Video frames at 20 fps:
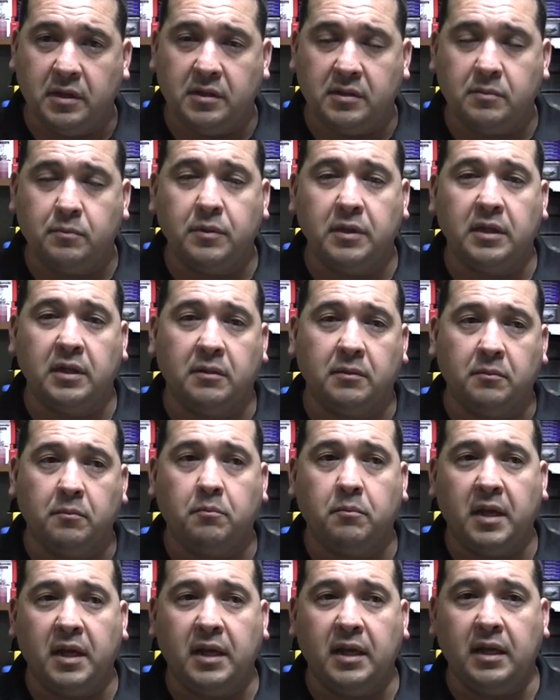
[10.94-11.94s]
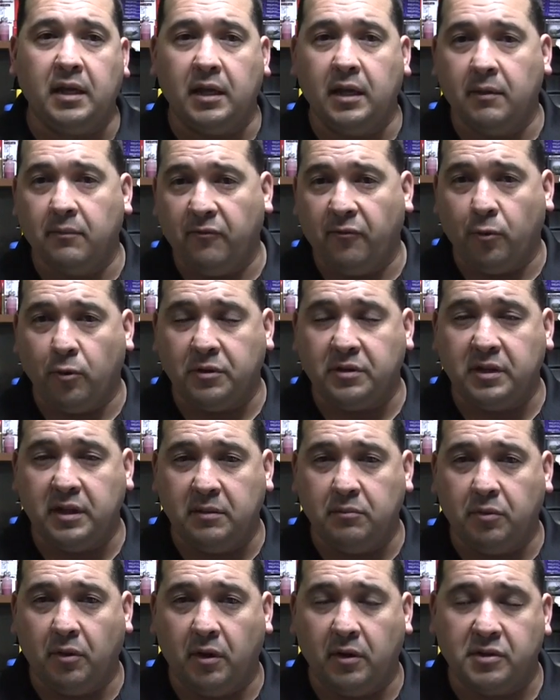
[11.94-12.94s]
has been making
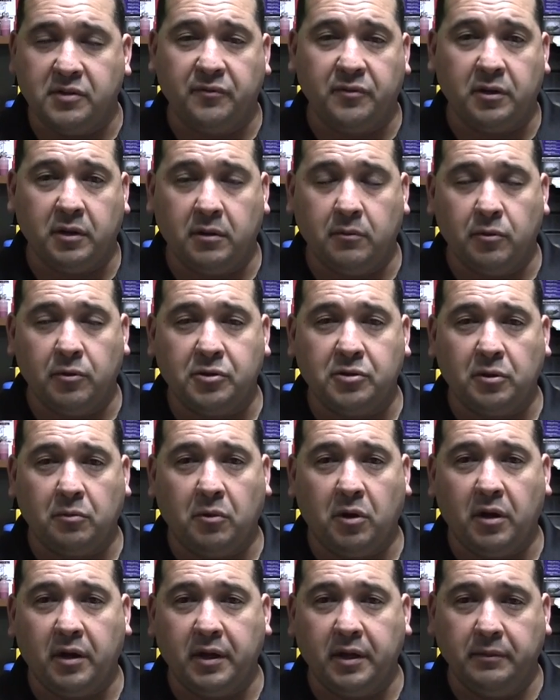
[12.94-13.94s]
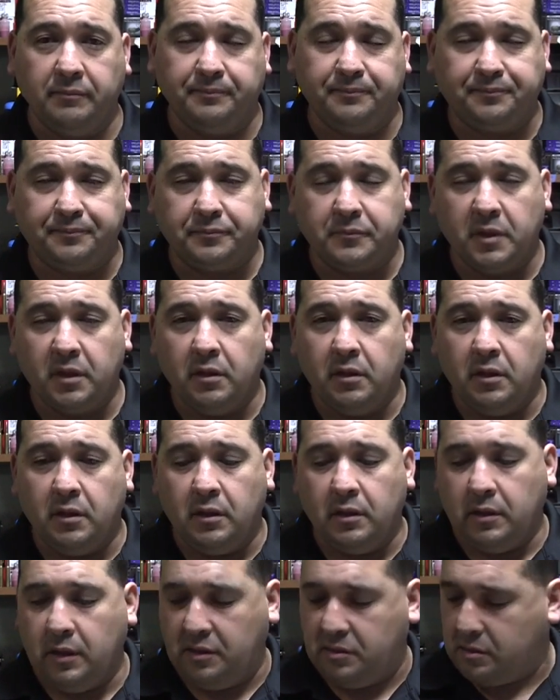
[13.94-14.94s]
M14 parts for the commercial market.
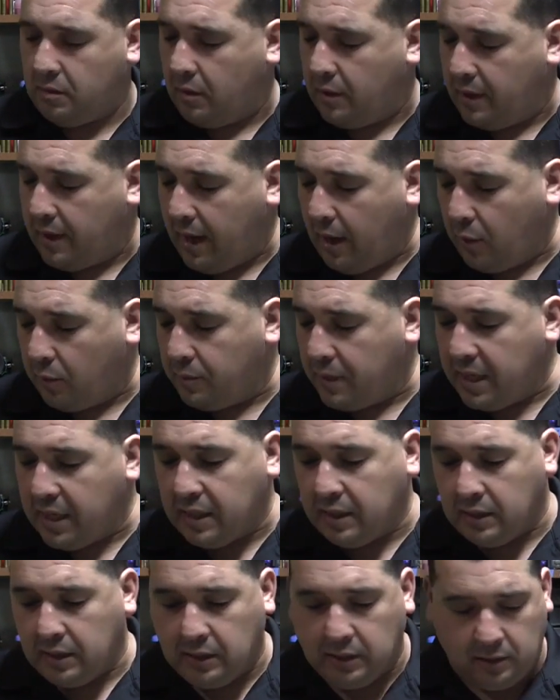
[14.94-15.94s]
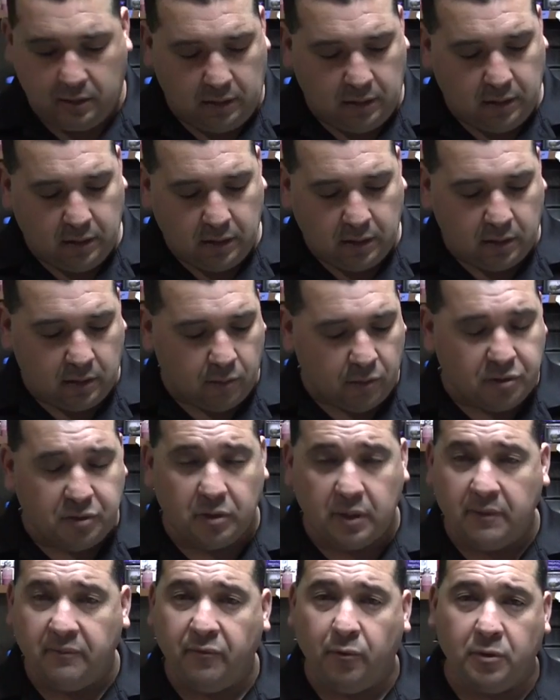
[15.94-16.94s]
They started out making
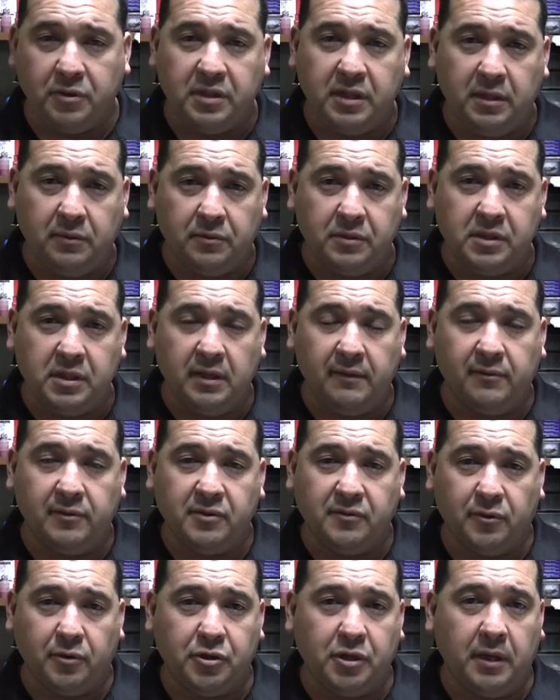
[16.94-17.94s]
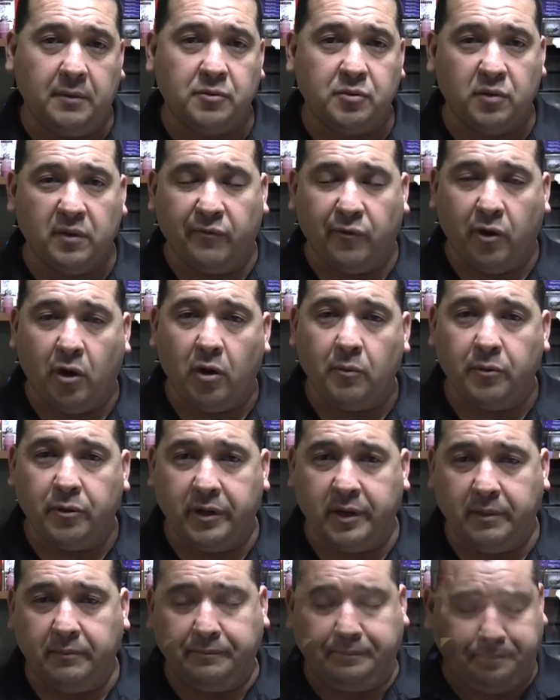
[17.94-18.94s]
commercial M14 receivers for James River
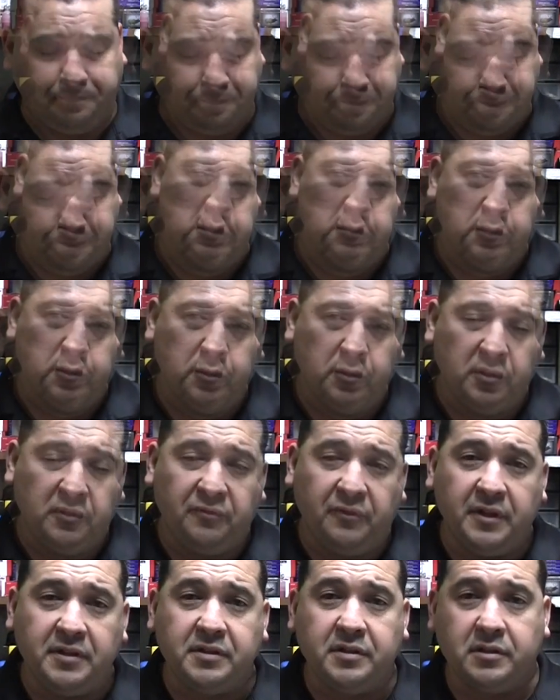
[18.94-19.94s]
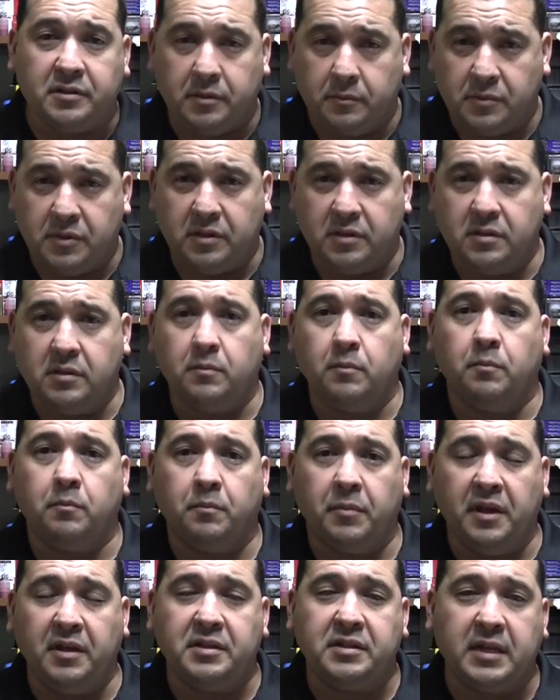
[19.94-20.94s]
Armory. Bula Defense Systems is
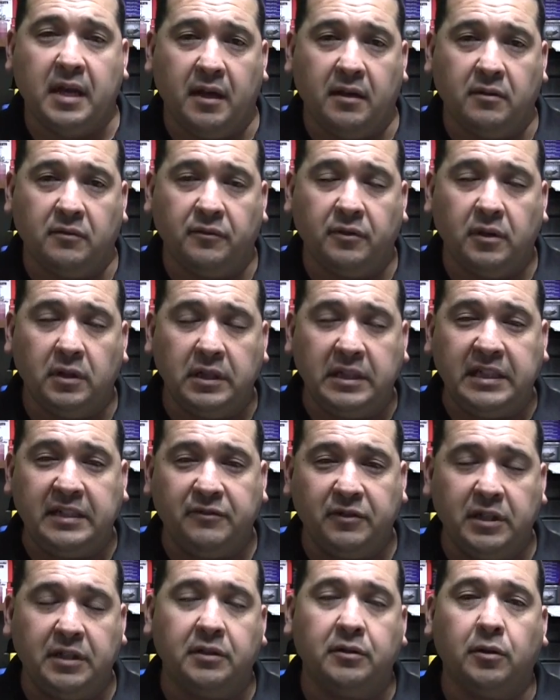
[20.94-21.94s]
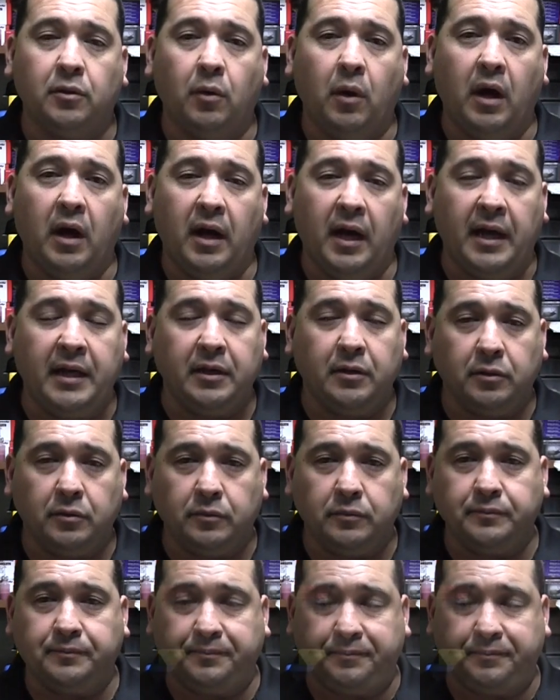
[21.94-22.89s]
based out of Cleveland, Ohio.